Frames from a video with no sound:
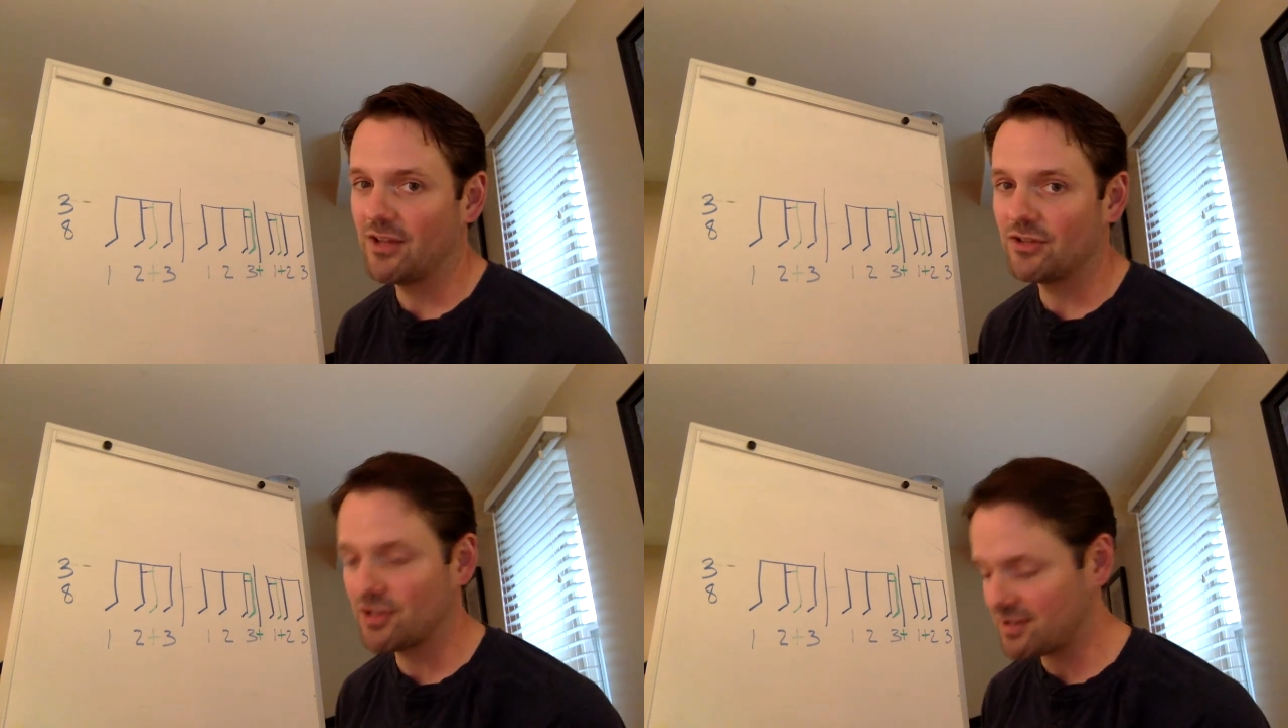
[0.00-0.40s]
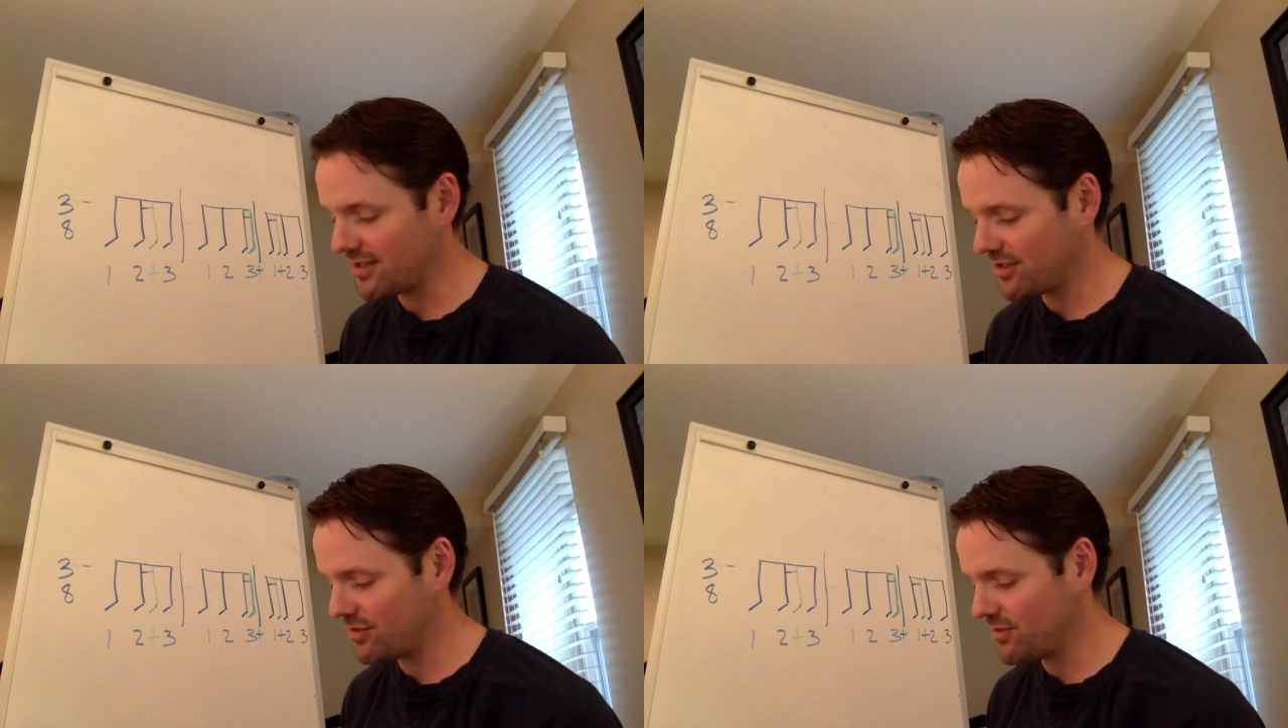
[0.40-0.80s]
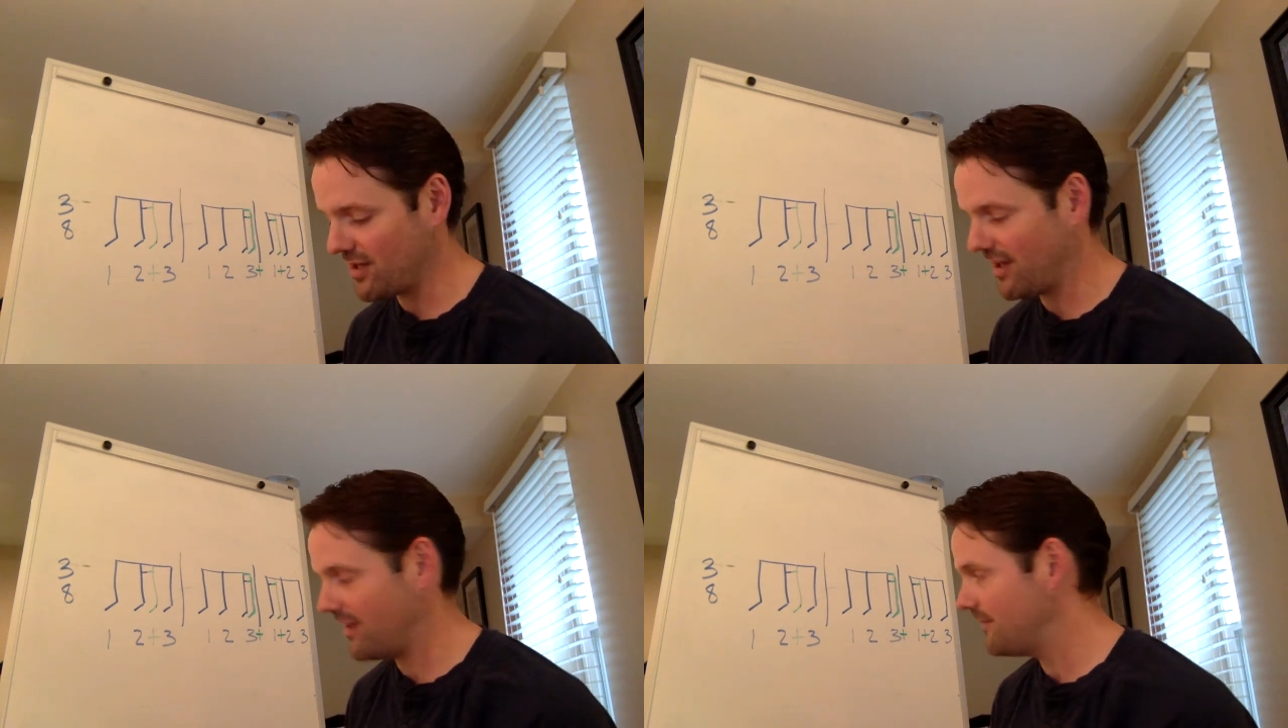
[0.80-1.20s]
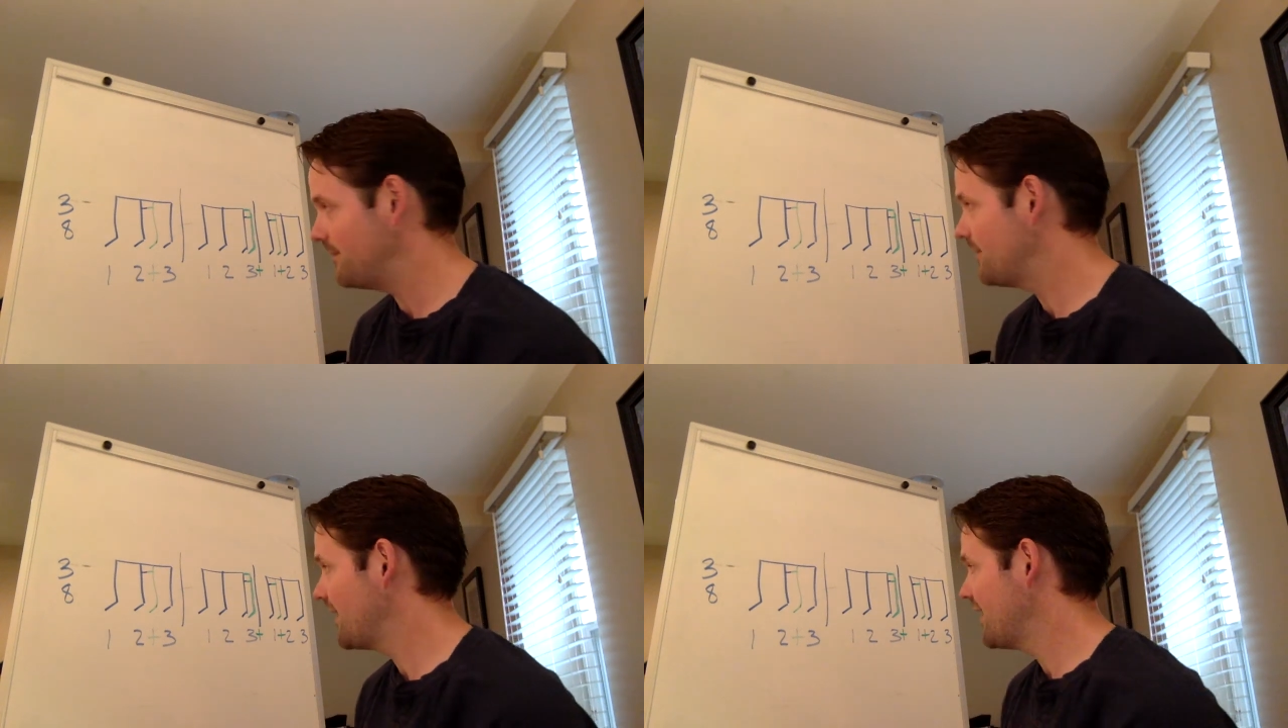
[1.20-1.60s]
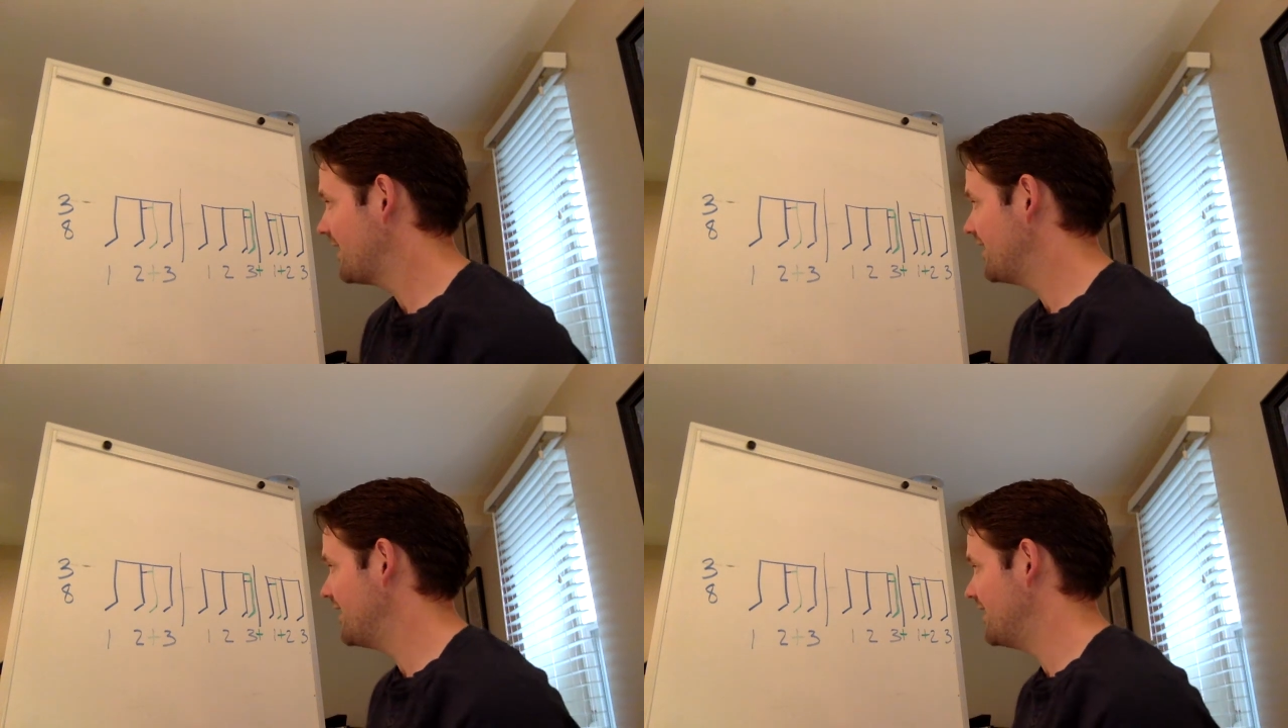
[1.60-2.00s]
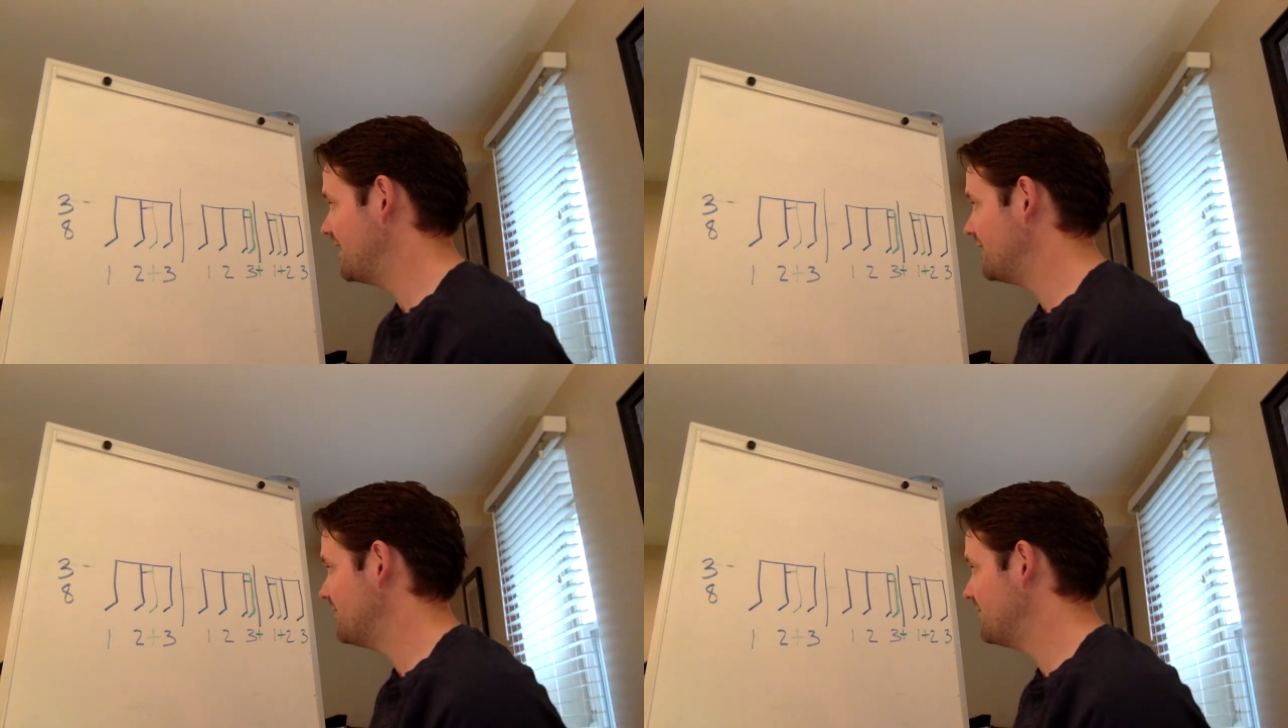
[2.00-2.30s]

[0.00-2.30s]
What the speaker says: just like you can in